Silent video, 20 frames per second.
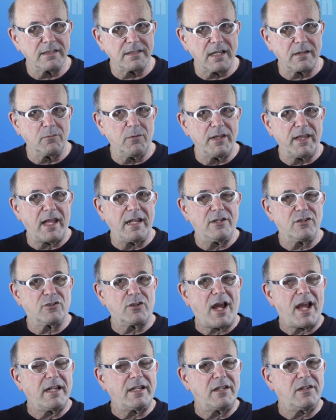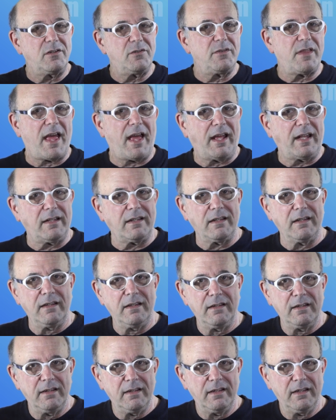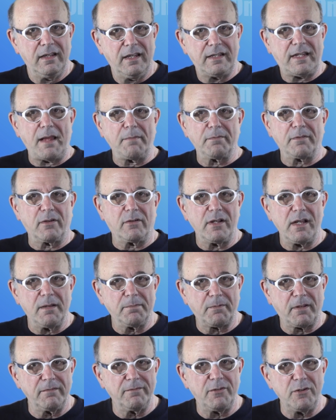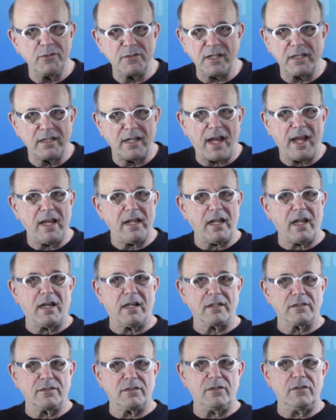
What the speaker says: And when they tried to do that, it kept throwing up confusing dialogues.